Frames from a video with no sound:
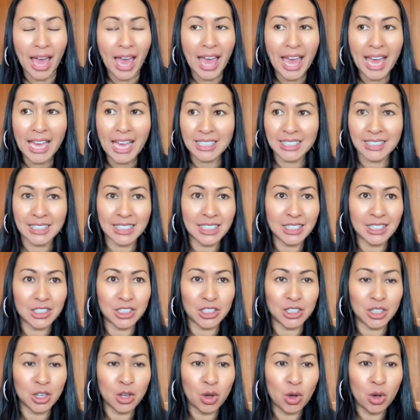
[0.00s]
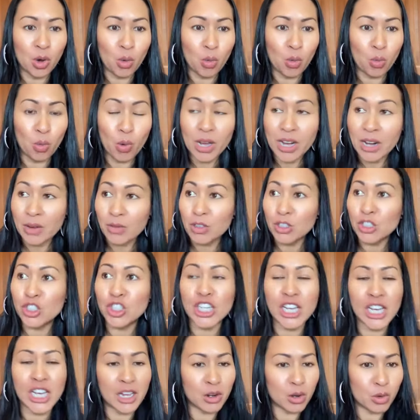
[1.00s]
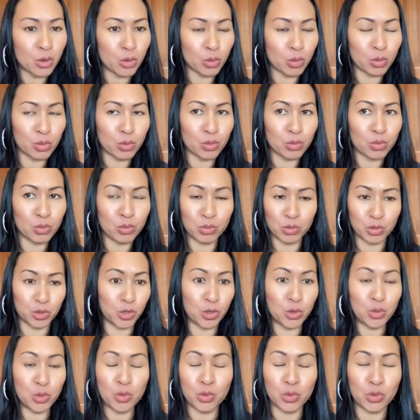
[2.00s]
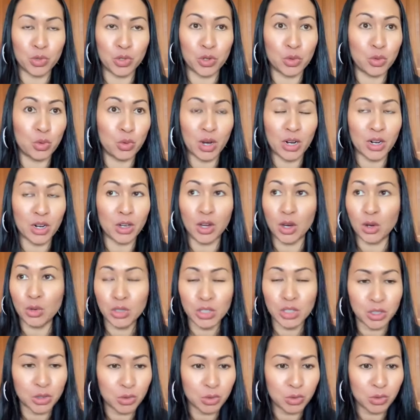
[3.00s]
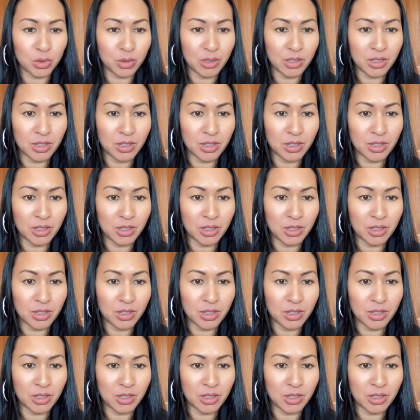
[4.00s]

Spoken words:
access whatever channel you want to go to.